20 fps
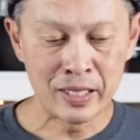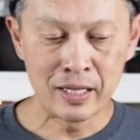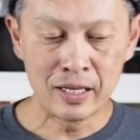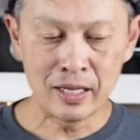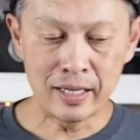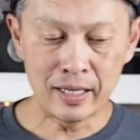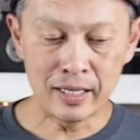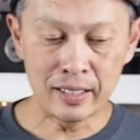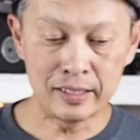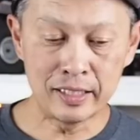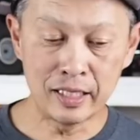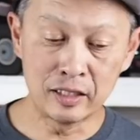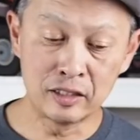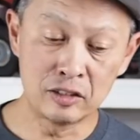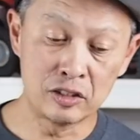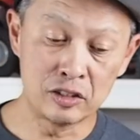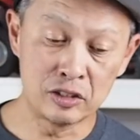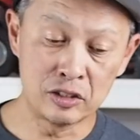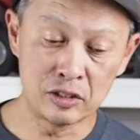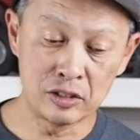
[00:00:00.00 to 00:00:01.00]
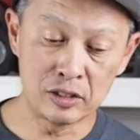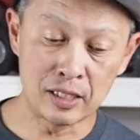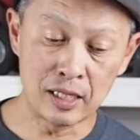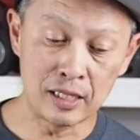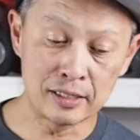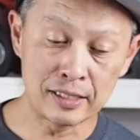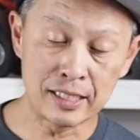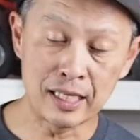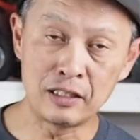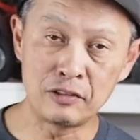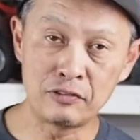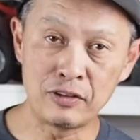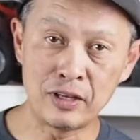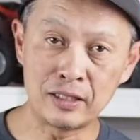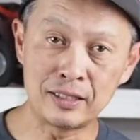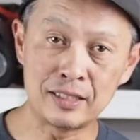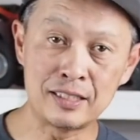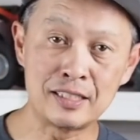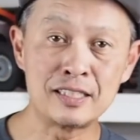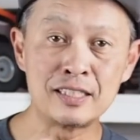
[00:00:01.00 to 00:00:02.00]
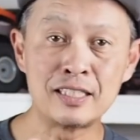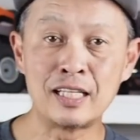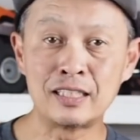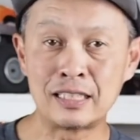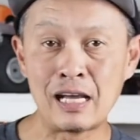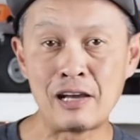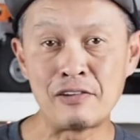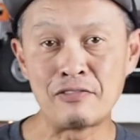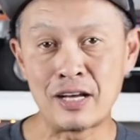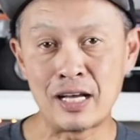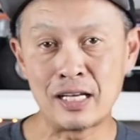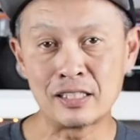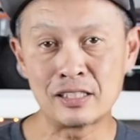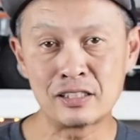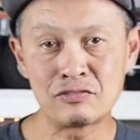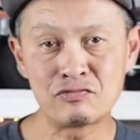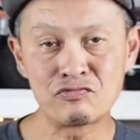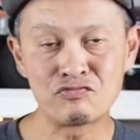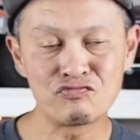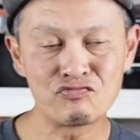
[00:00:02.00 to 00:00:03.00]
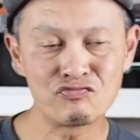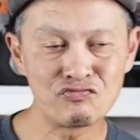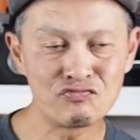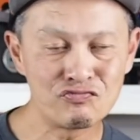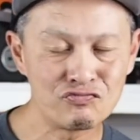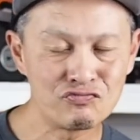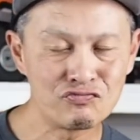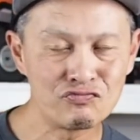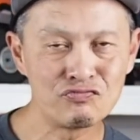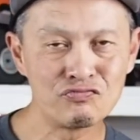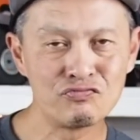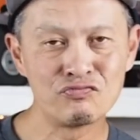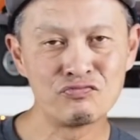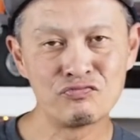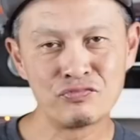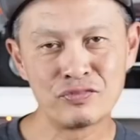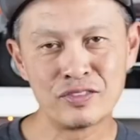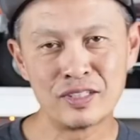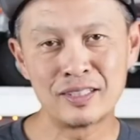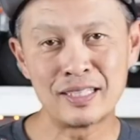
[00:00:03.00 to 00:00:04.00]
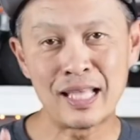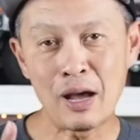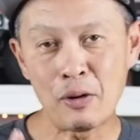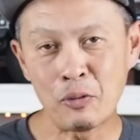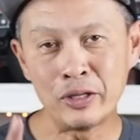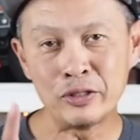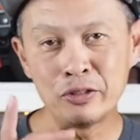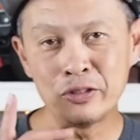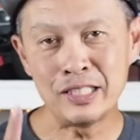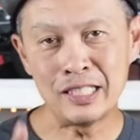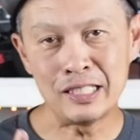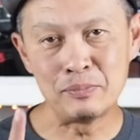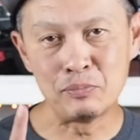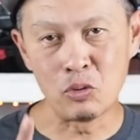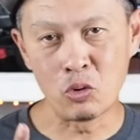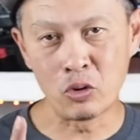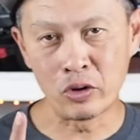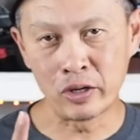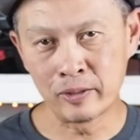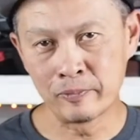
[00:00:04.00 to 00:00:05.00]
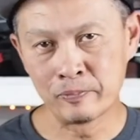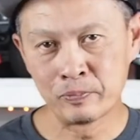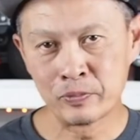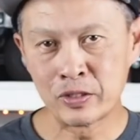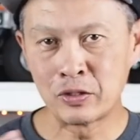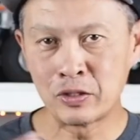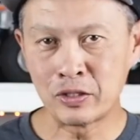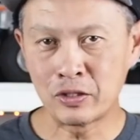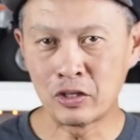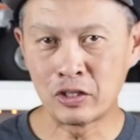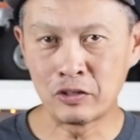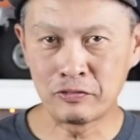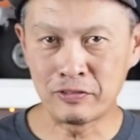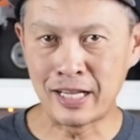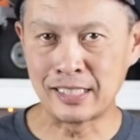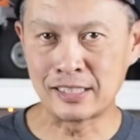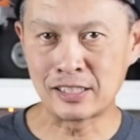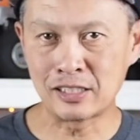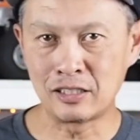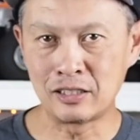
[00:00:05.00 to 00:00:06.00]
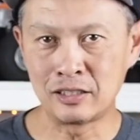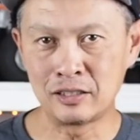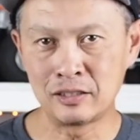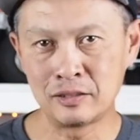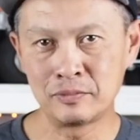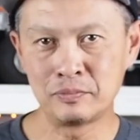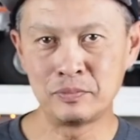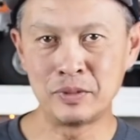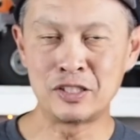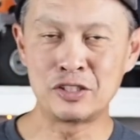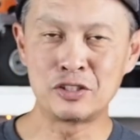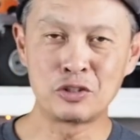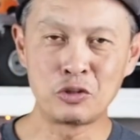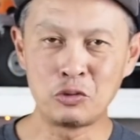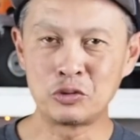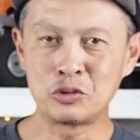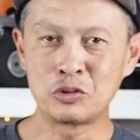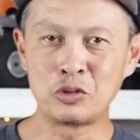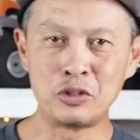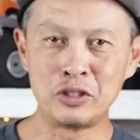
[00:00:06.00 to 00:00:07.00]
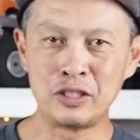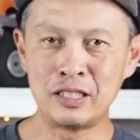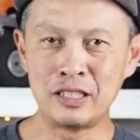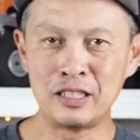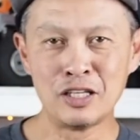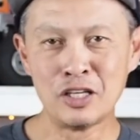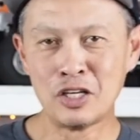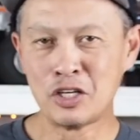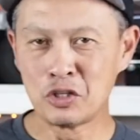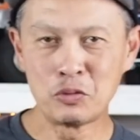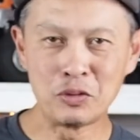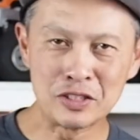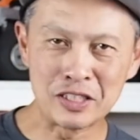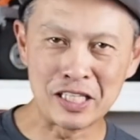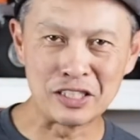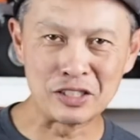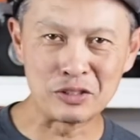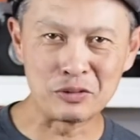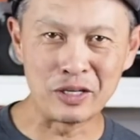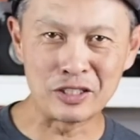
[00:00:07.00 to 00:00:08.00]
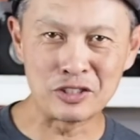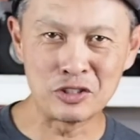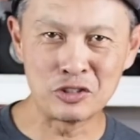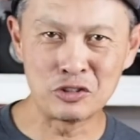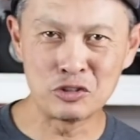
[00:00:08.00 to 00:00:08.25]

And the other uh, side effect is it's not that fast. That one you need more on a fast car because you're going 30, you want to change direction.